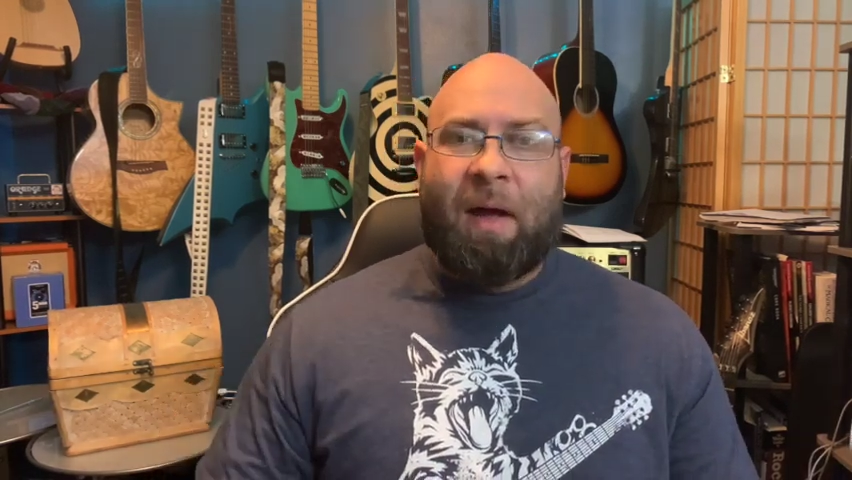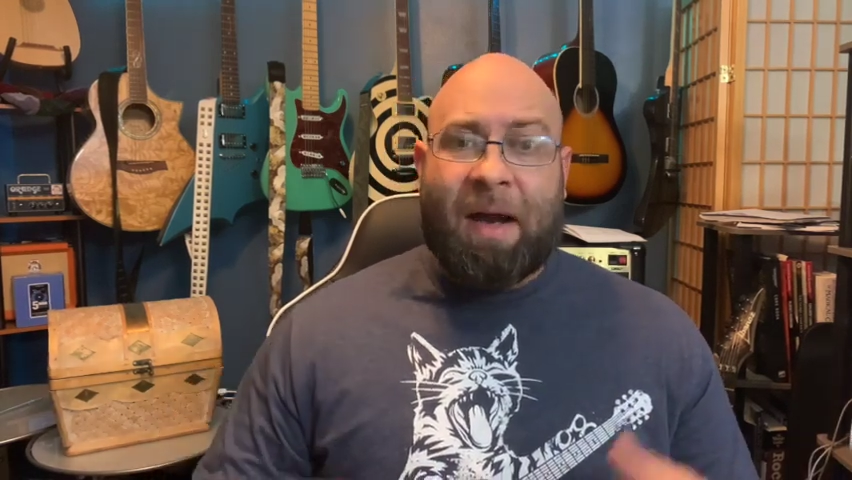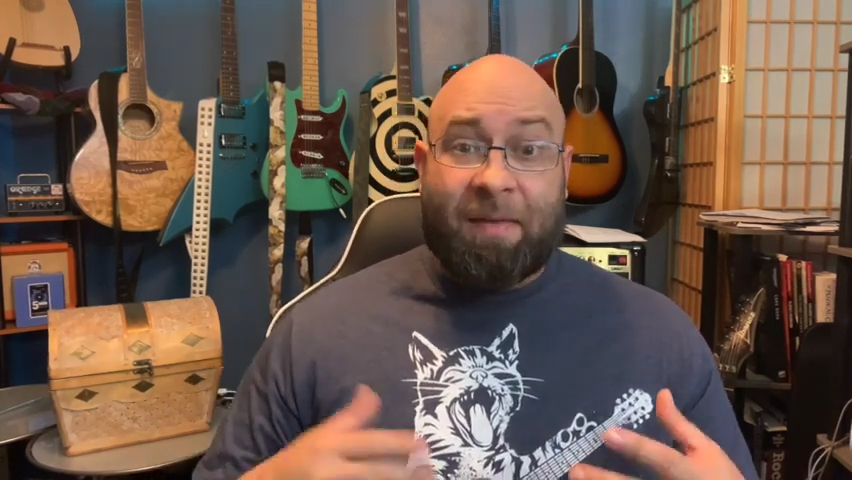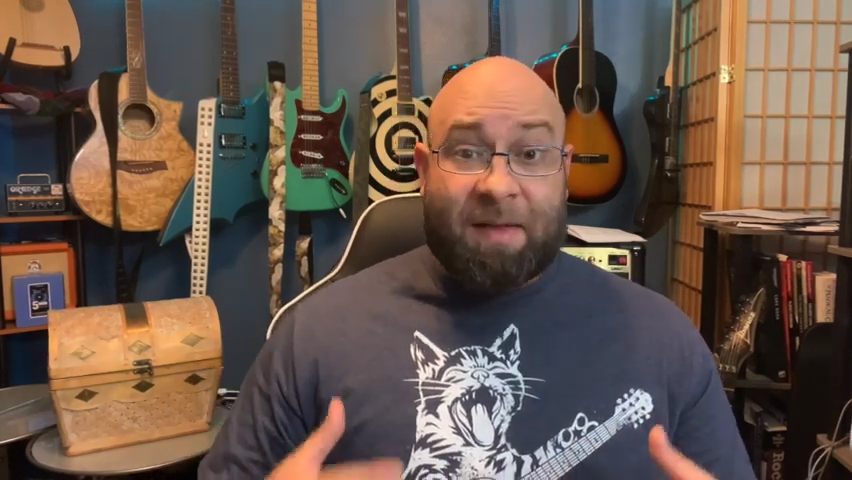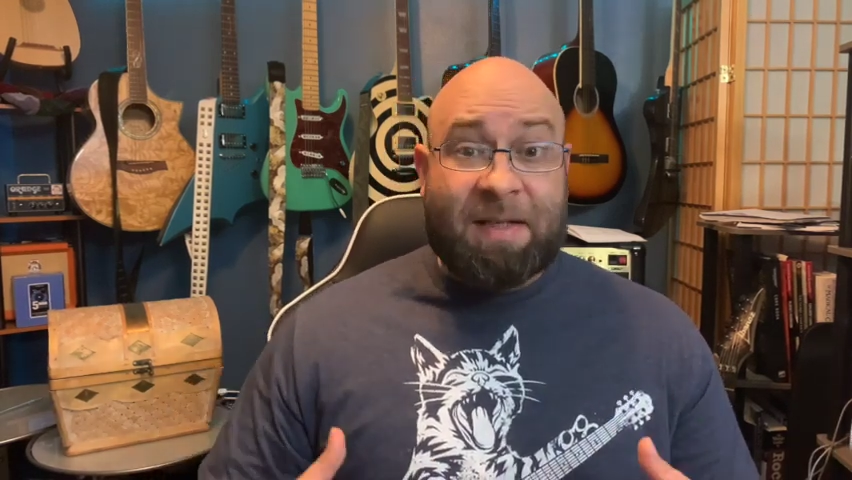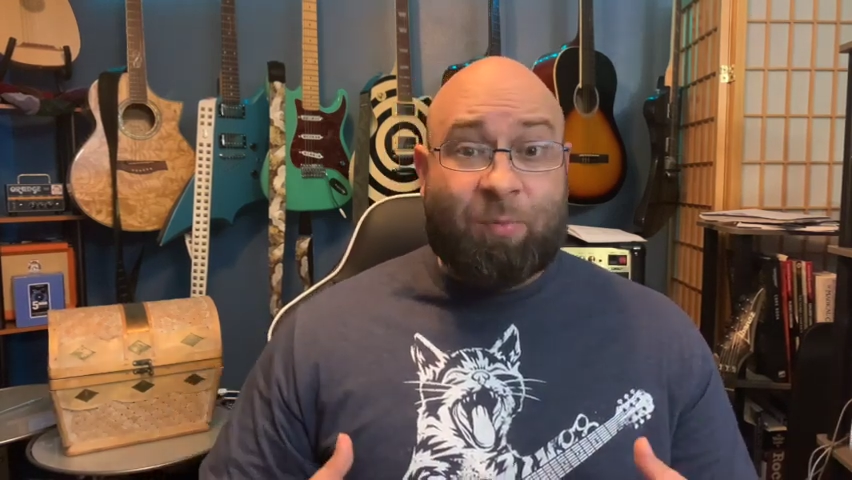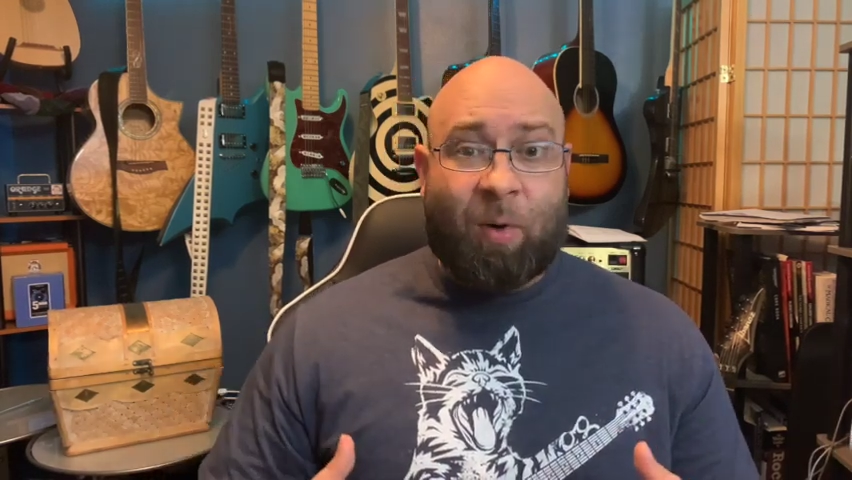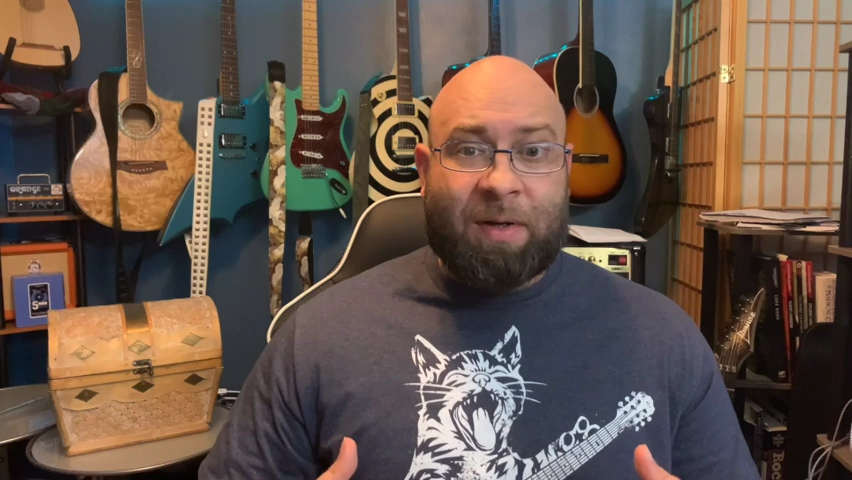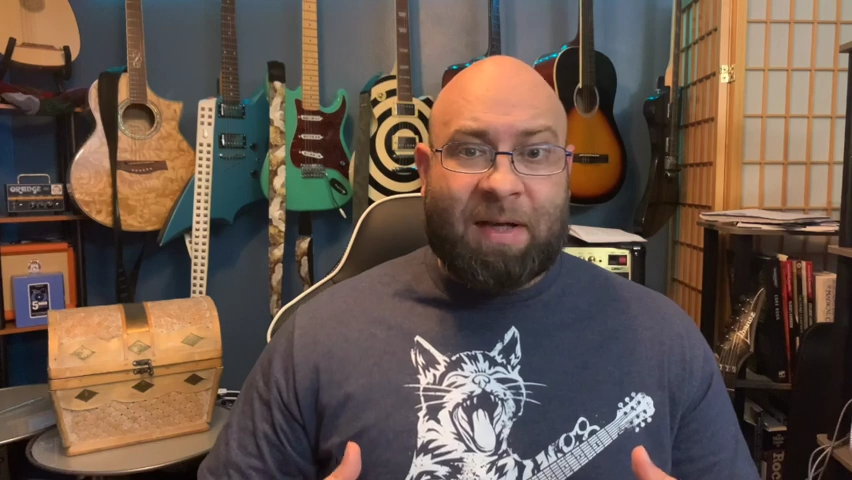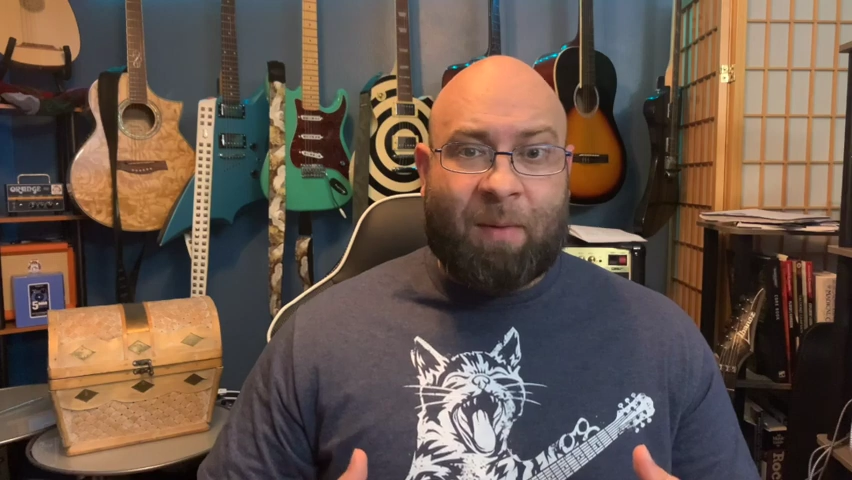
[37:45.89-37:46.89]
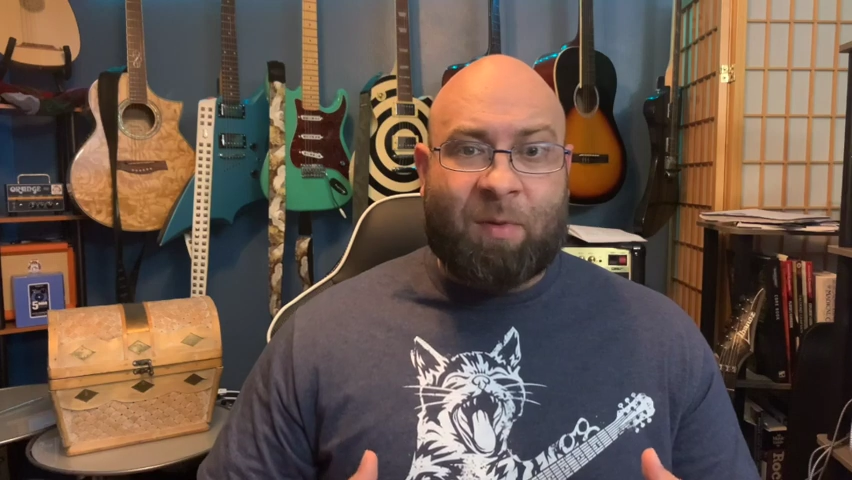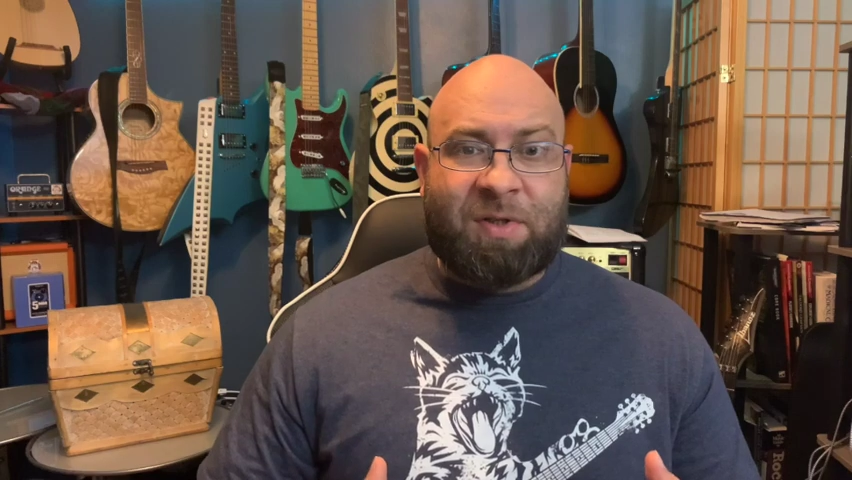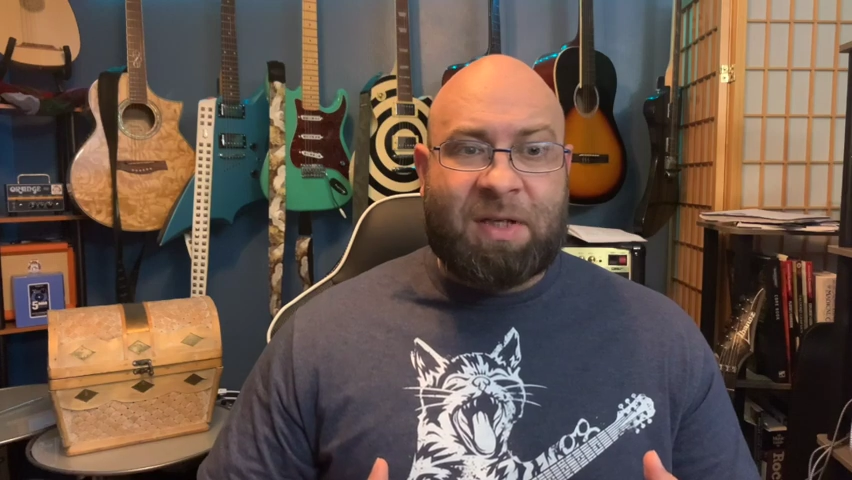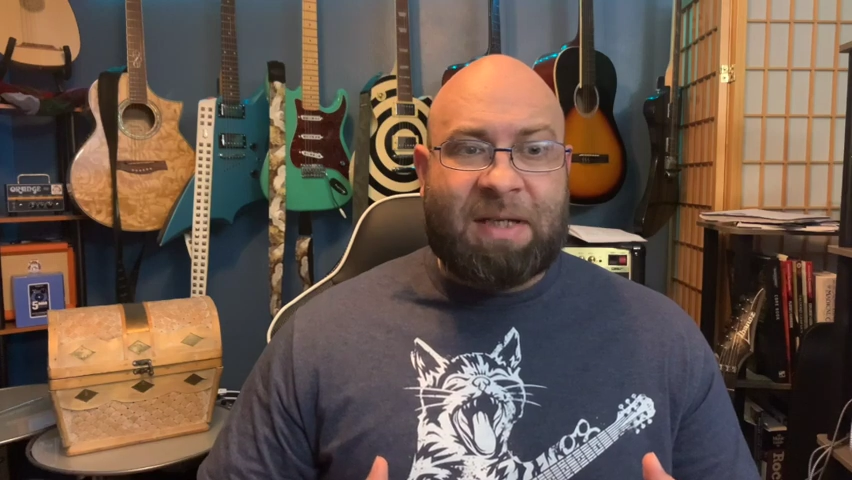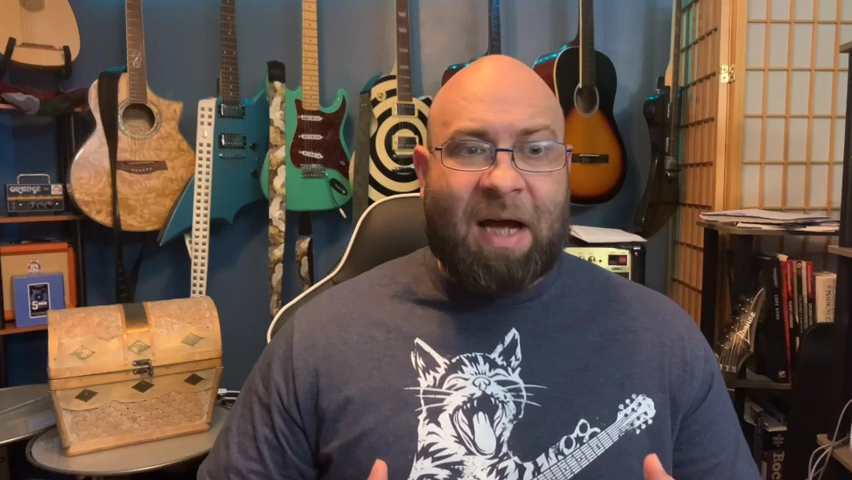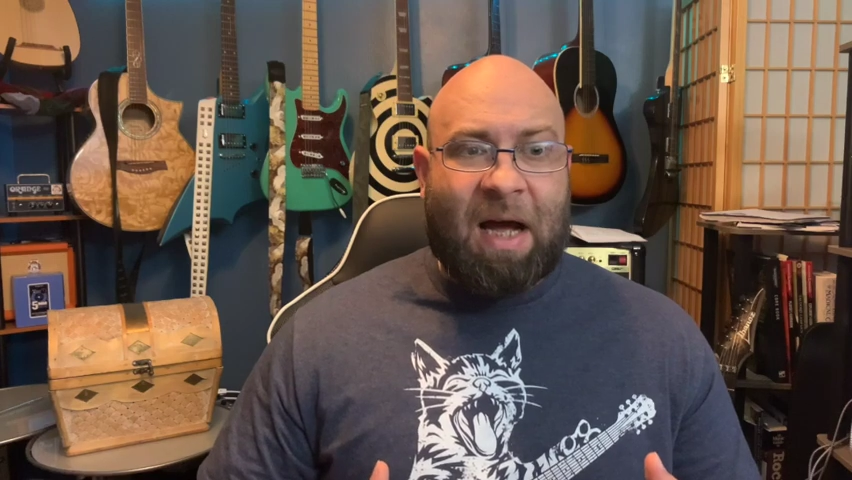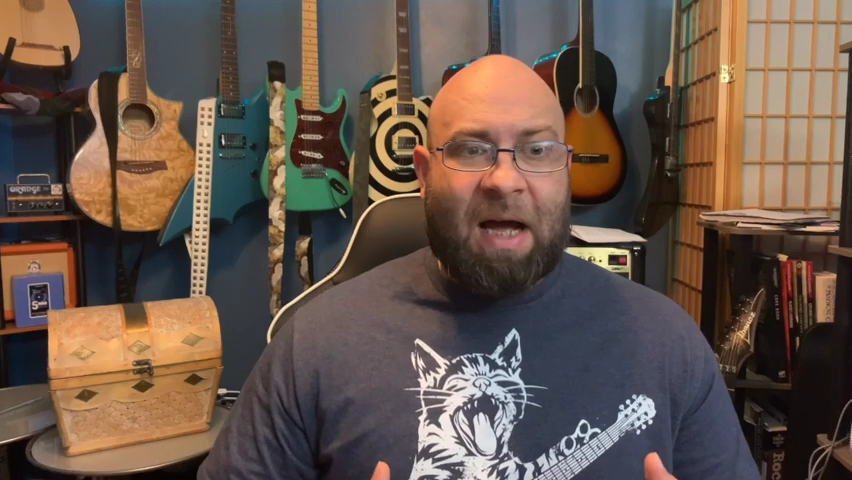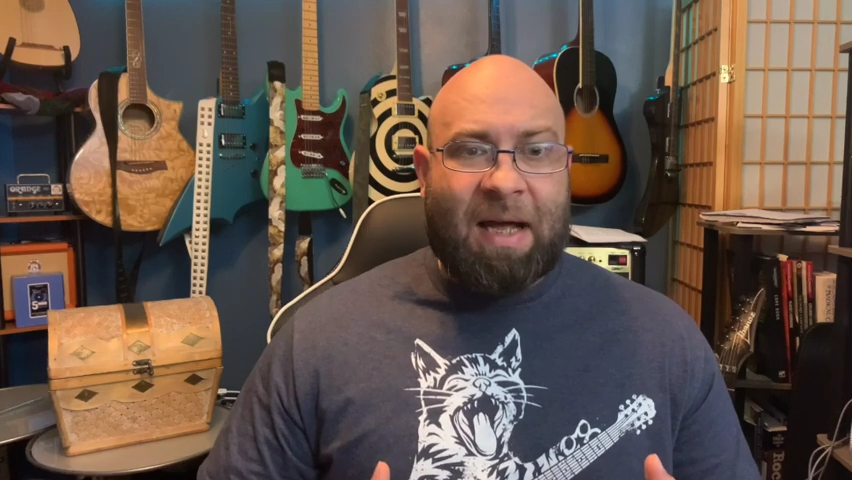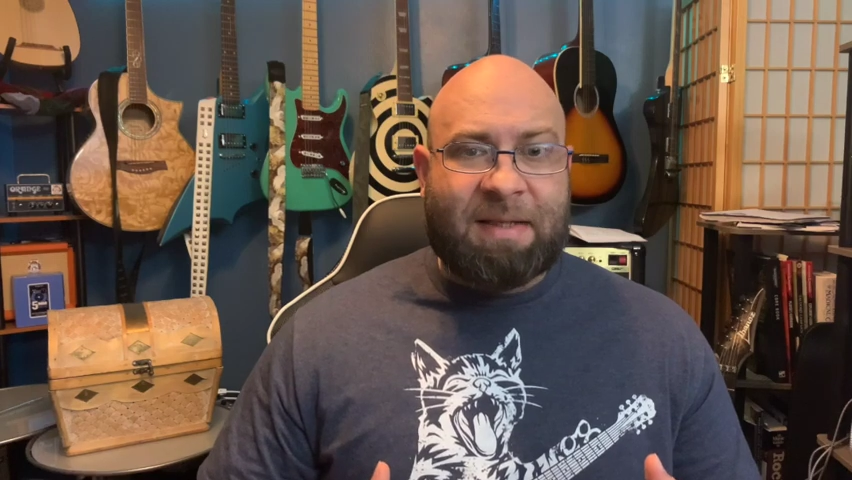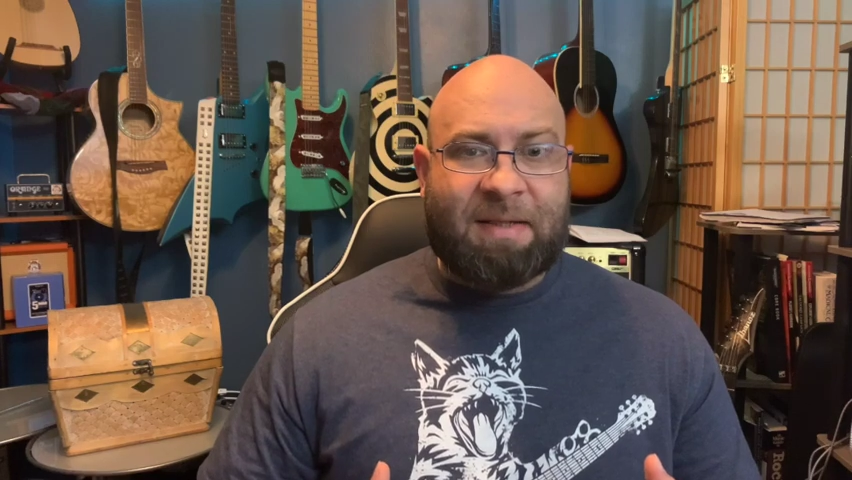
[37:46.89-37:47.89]
And at this point in time, when she
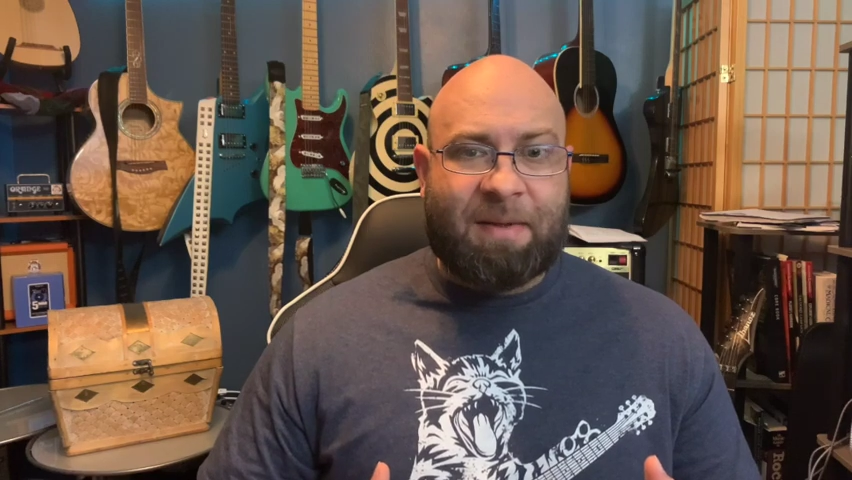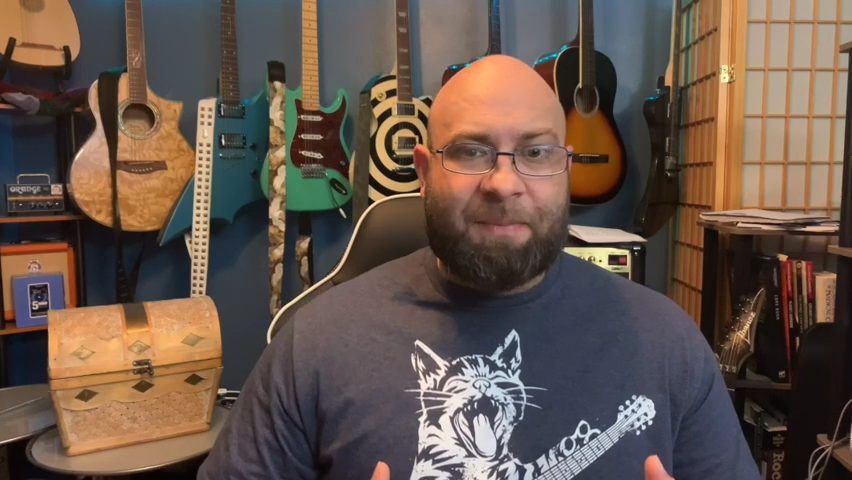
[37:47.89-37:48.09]
dies,